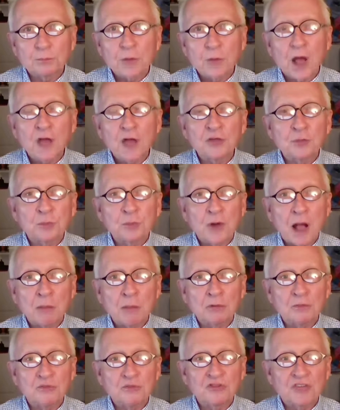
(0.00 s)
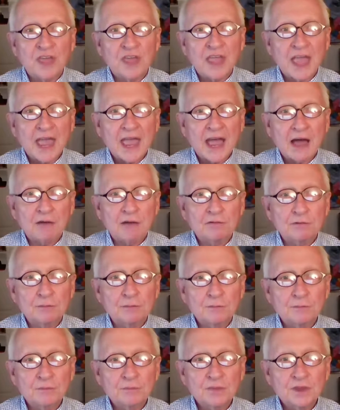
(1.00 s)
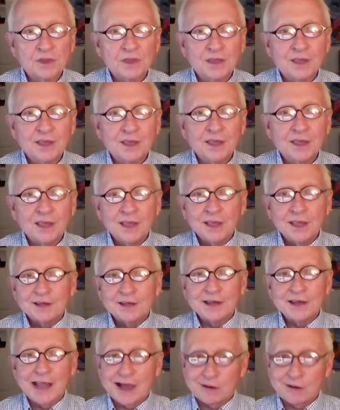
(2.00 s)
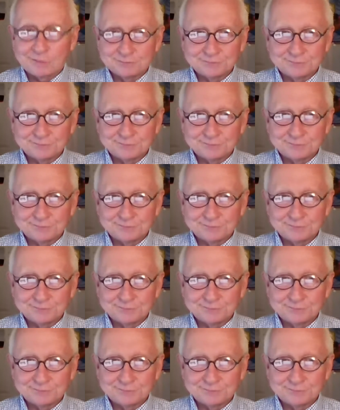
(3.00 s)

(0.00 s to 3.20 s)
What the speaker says: other problems they have. Now,